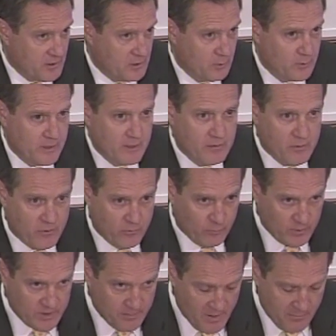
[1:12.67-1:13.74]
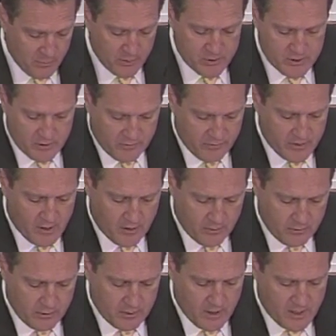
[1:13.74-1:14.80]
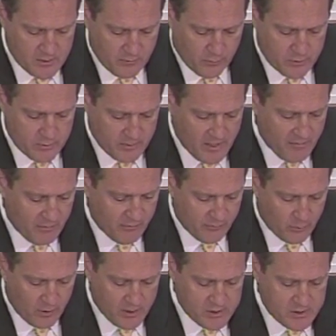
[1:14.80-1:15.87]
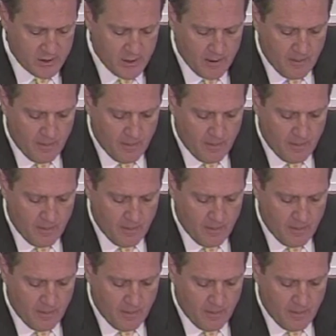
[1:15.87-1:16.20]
including the 3 members of the Auto Task Force we have before us,